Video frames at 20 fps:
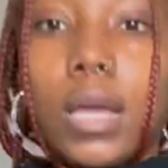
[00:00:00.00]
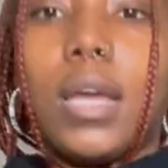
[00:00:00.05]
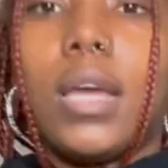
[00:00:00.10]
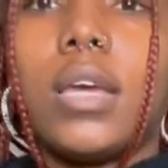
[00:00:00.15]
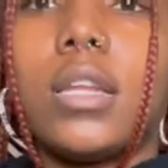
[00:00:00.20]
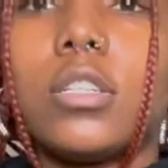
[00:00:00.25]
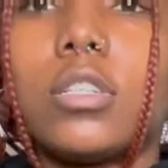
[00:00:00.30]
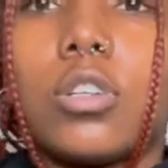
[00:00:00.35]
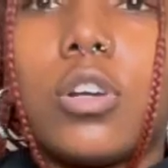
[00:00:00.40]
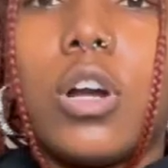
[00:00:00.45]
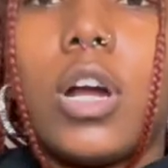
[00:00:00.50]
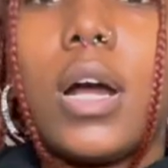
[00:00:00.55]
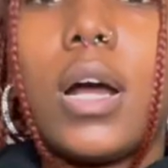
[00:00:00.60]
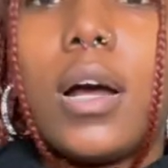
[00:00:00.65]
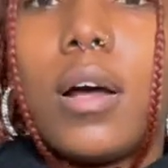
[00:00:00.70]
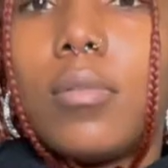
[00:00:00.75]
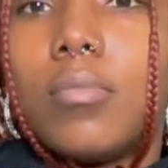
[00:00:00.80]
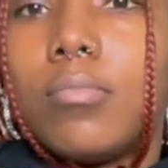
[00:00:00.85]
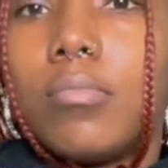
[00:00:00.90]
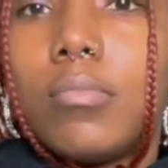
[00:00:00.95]
And it's
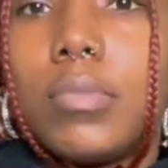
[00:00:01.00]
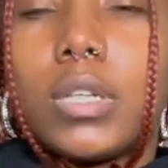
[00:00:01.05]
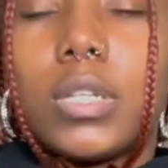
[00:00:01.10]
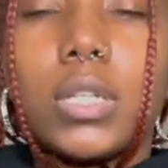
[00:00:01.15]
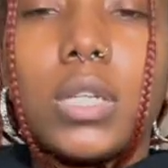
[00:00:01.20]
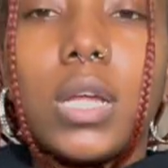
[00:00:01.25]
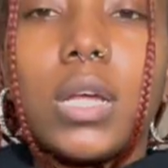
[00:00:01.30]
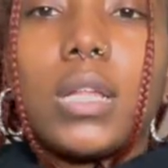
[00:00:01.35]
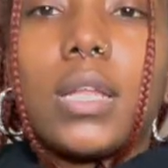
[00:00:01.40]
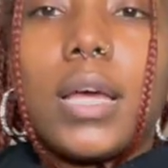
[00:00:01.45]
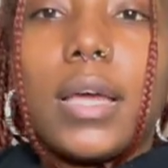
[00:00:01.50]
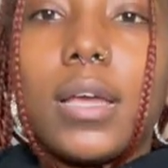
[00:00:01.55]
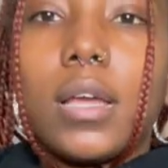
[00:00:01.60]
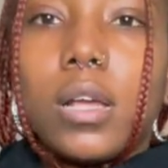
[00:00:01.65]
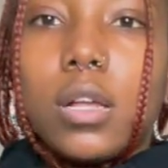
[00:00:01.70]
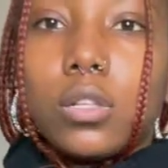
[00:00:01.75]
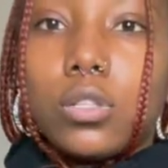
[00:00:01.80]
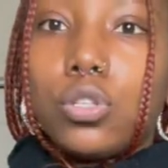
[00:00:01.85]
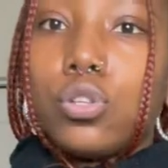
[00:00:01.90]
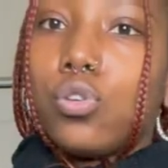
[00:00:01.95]
cropped, but it's not
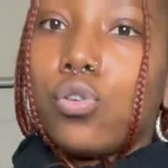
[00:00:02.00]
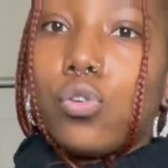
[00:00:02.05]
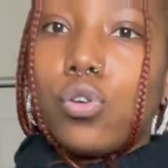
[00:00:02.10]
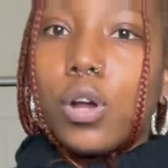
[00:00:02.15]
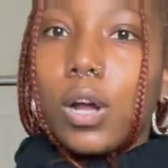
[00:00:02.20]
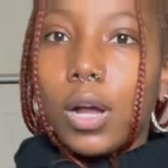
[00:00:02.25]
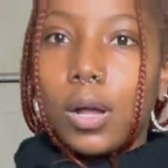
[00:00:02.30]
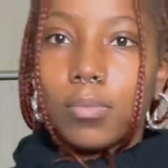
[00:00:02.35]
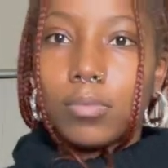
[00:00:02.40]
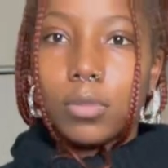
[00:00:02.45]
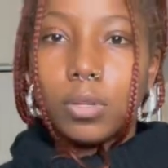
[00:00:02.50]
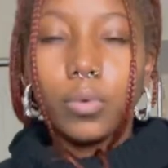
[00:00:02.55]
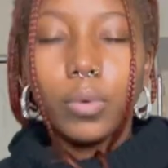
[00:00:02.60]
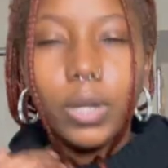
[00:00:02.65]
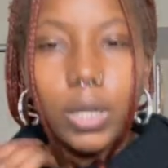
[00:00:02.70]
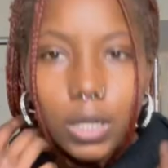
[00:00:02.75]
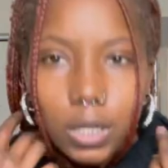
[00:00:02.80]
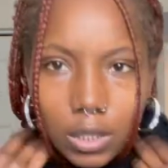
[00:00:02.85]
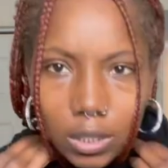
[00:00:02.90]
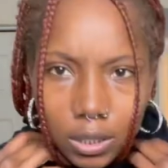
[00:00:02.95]
like too cropped to
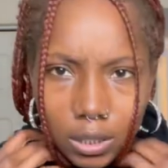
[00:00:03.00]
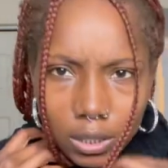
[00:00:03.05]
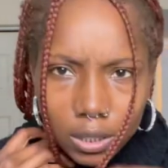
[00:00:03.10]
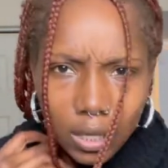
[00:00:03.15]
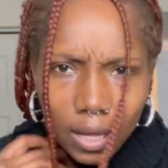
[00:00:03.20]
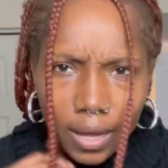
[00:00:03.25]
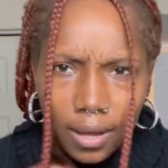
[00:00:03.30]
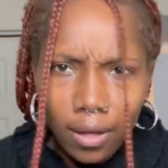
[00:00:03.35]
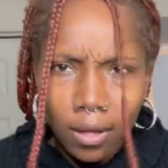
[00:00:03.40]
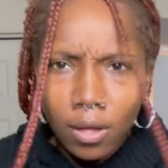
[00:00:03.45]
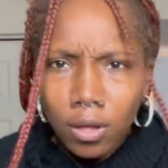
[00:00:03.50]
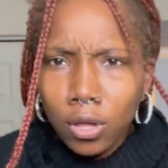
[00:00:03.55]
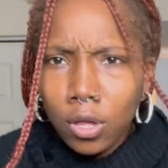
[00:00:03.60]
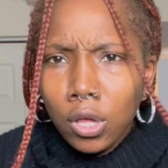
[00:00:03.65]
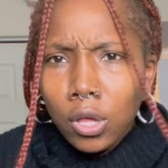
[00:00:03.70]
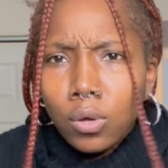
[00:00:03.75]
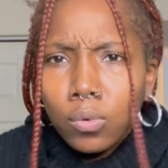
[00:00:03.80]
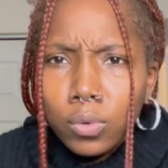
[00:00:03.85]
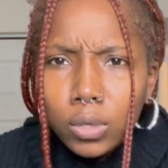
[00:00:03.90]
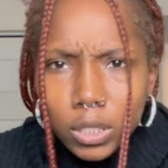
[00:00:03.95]
where it's just like,
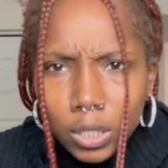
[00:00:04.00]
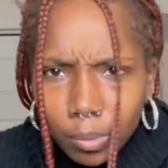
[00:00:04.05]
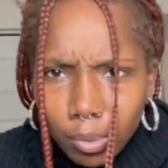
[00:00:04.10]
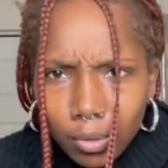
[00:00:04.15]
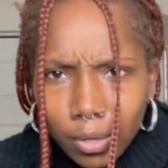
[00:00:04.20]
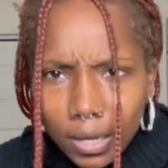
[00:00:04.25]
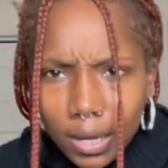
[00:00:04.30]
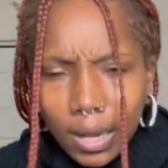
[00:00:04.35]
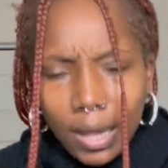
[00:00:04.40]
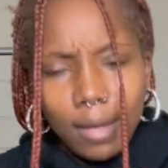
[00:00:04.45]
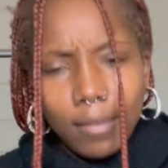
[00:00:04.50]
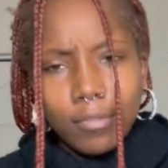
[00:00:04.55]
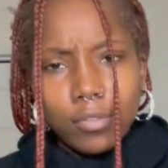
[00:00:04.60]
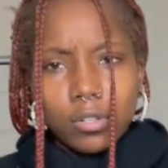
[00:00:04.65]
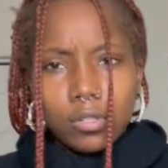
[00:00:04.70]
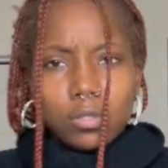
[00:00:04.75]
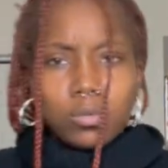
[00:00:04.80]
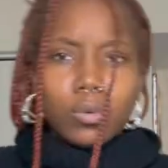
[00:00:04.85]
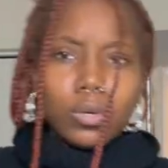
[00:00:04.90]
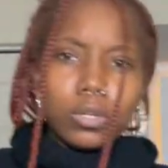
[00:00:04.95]
what's the point in having
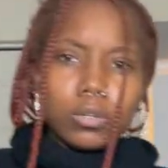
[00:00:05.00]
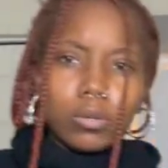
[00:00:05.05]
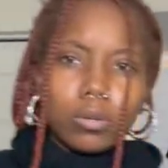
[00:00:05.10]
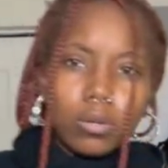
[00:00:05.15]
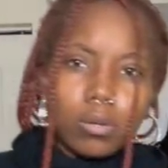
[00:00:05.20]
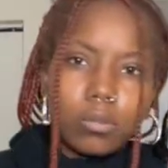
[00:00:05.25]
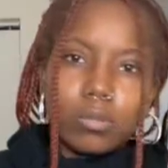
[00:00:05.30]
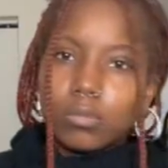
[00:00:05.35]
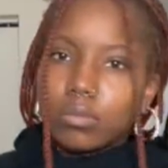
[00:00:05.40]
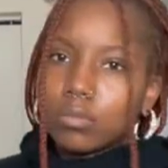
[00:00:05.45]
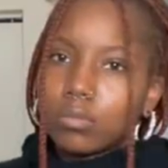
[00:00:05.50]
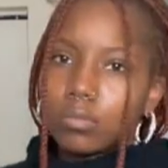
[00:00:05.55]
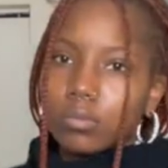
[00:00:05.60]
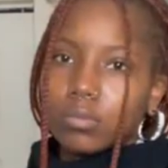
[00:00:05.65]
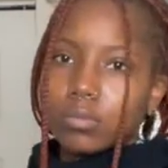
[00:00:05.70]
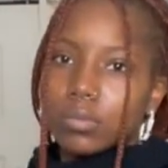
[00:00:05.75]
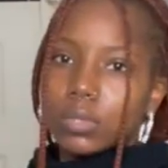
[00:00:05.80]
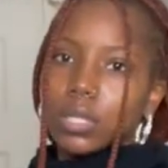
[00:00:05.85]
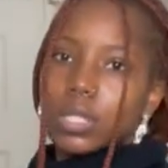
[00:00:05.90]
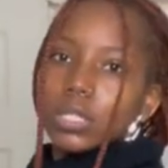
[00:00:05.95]
a sweater on?
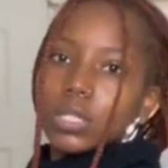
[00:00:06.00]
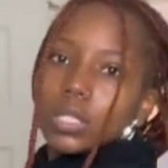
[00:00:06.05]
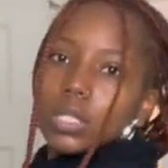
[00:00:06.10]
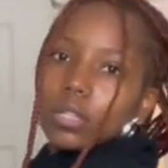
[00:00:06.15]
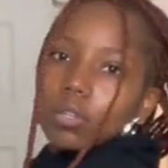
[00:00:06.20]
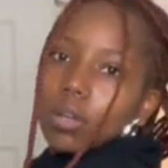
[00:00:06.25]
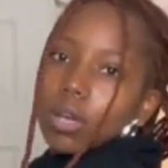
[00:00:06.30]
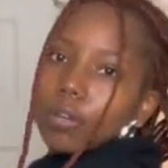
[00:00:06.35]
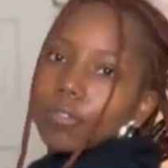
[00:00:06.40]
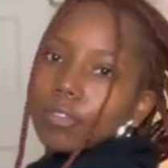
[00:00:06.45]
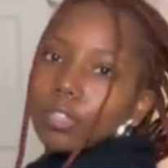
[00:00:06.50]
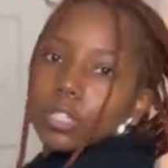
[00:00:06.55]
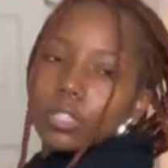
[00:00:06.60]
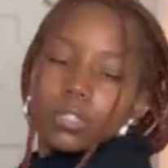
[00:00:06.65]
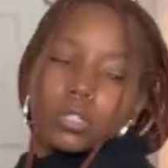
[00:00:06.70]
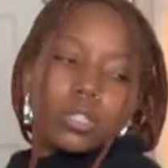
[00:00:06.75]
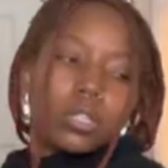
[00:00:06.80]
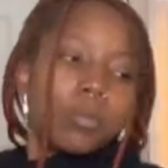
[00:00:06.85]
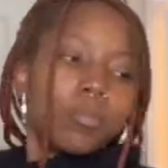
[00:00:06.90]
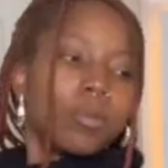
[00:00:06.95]
It's still covering your
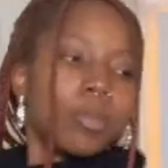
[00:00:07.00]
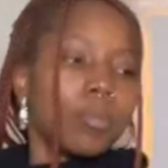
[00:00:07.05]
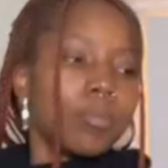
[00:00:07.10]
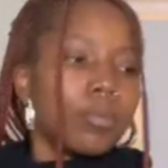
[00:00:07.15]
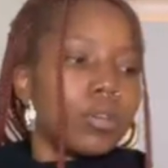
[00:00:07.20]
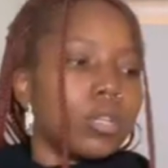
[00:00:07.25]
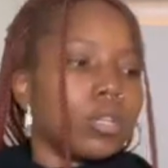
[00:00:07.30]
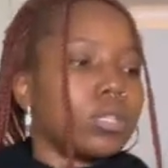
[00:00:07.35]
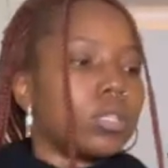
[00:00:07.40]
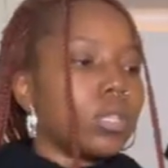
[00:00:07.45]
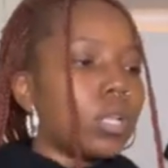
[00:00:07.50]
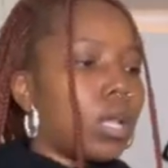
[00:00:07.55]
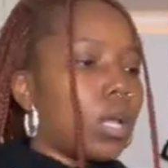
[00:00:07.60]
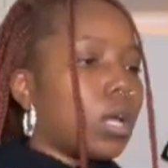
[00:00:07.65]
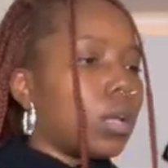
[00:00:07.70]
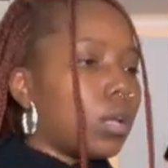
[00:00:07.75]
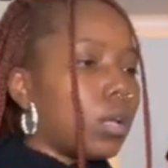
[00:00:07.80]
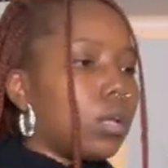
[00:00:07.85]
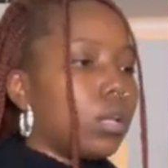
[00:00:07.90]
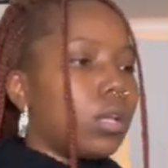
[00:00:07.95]
stomach, but it's
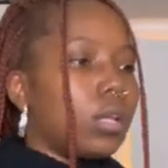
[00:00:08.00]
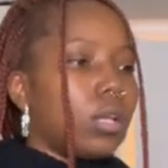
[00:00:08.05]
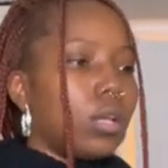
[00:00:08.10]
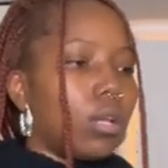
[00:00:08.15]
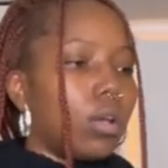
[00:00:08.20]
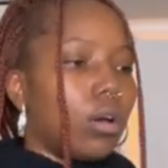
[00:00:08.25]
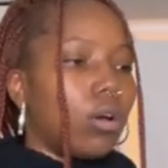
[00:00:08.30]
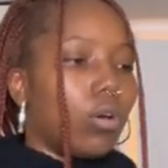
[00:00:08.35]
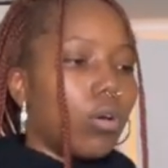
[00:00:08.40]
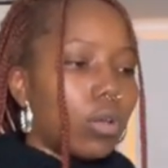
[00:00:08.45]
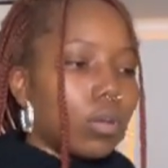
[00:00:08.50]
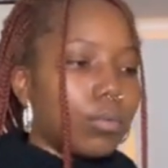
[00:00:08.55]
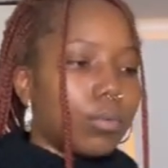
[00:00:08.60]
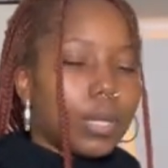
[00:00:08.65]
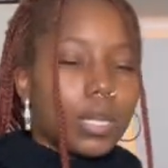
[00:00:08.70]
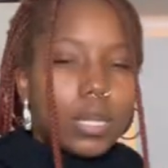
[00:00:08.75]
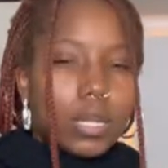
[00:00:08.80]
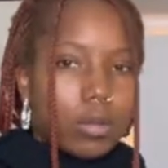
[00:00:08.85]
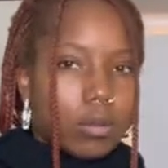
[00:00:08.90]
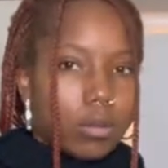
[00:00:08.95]
not all the
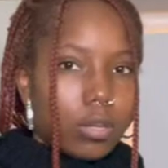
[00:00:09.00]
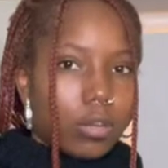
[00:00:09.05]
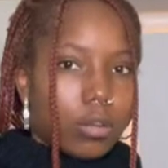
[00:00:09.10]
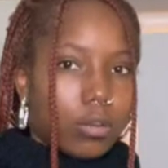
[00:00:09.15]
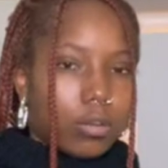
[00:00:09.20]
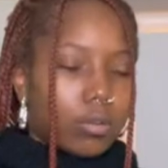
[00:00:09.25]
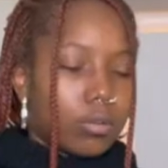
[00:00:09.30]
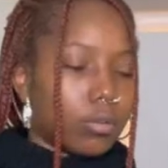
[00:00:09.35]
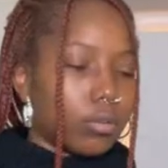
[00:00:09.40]
way down here.